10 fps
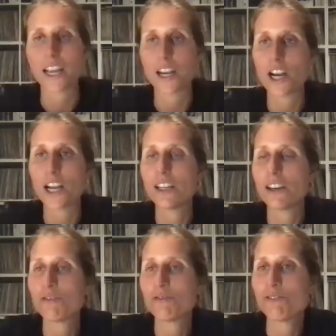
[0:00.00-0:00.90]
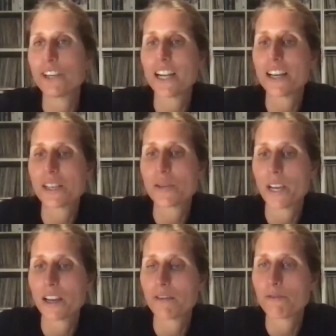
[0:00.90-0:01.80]
And I realise that we
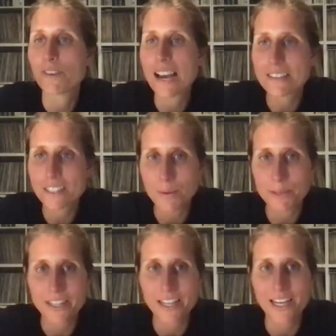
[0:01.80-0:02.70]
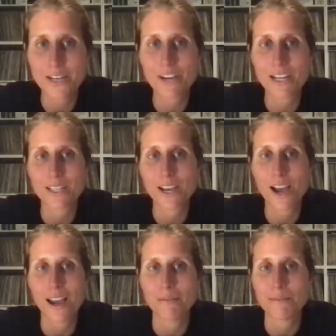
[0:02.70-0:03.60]
are fast coming to the end of our
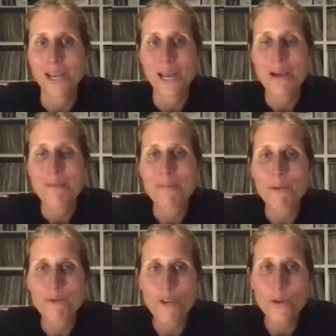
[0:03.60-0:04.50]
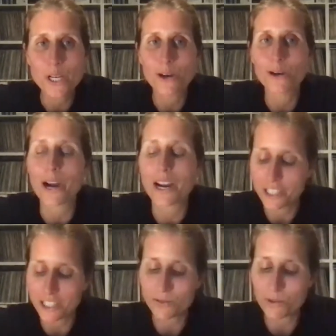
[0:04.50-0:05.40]
time. But before we go, I
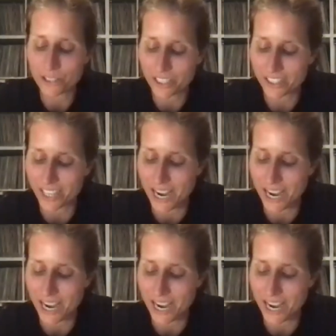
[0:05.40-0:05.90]
just wanted,